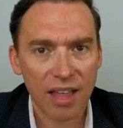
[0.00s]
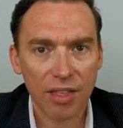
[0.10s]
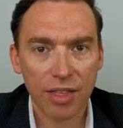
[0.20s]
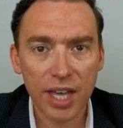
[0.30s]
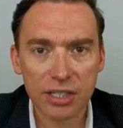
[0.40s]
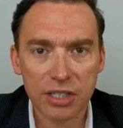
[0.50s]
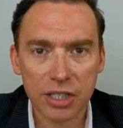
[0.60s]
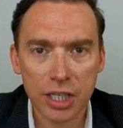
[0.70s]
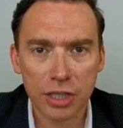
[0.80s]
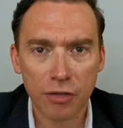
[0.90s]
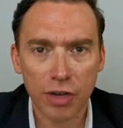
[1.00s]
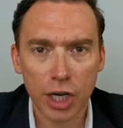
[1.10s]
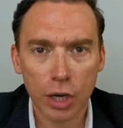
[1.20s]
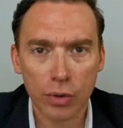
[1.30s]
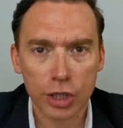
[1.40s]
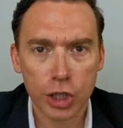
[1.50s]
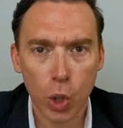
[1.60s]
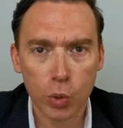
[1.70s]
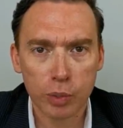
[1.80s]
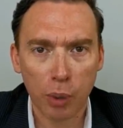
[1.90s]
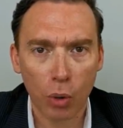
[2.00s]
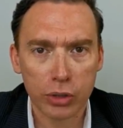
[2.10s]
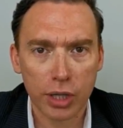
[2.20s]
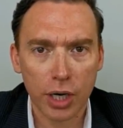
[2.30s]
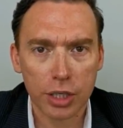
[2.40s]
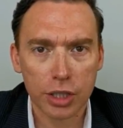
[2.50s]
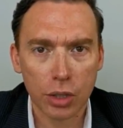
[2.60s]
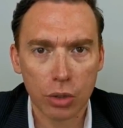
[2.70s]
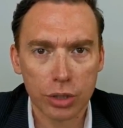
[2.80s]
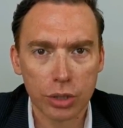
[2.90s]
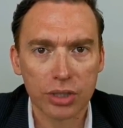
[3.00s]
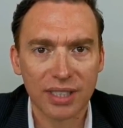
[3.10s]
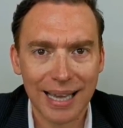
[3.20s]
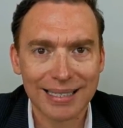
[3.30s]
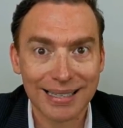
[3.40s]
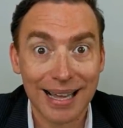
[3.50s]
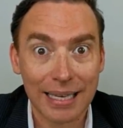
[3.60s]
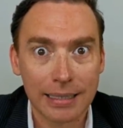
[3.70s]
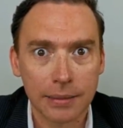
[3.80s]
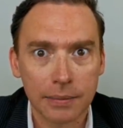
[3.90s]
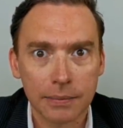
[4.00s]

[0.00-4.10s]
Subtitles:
This is the video that Jones posted on his socials last night.